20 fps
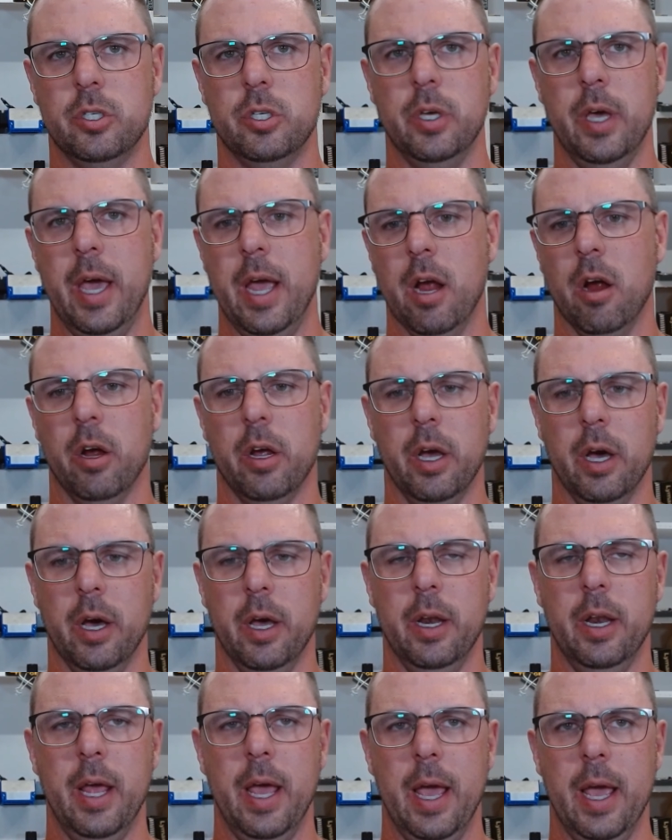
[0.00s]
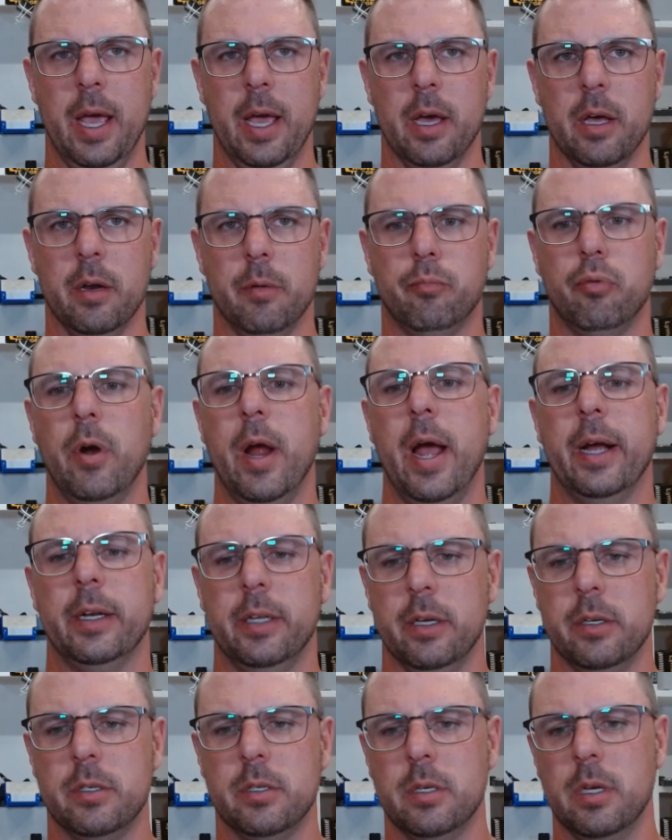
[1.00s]
to airgun and
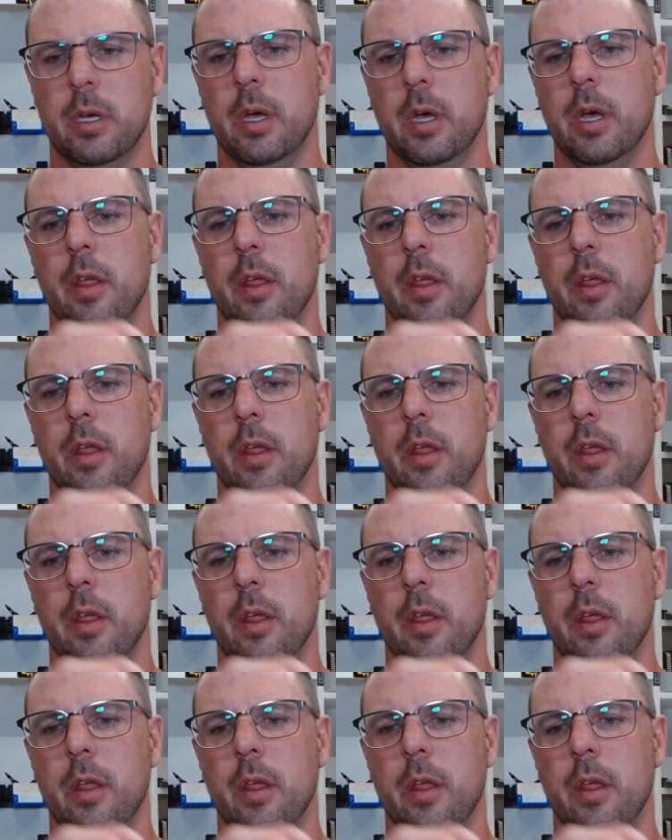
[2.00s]
practice